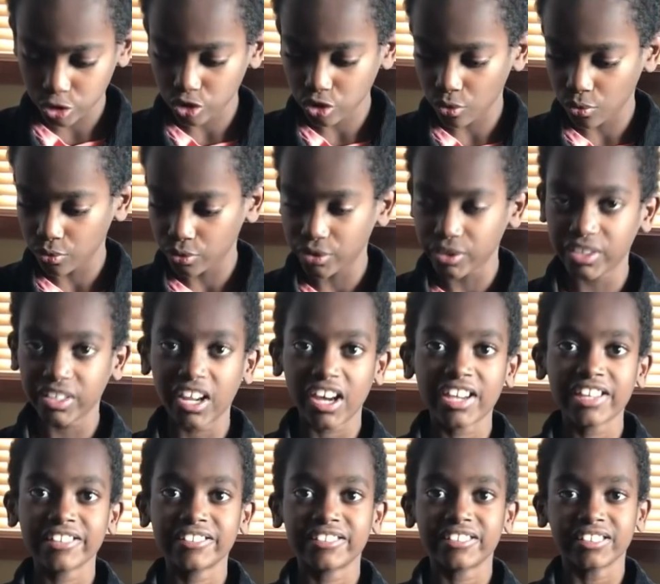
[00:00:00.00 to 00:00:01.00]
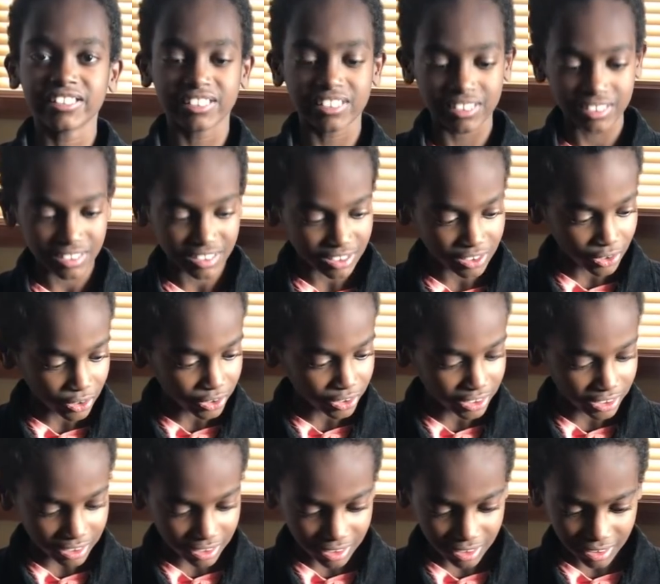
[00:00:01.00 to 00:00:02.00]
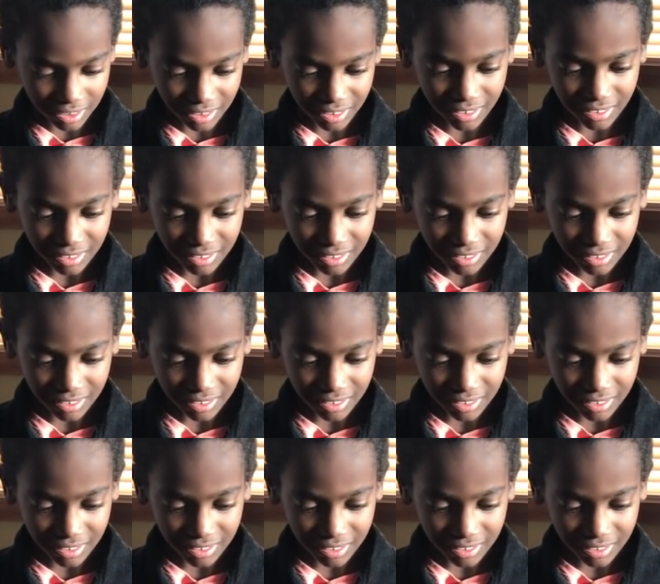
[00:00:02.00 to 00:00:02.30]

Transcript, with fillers: so nice and silky.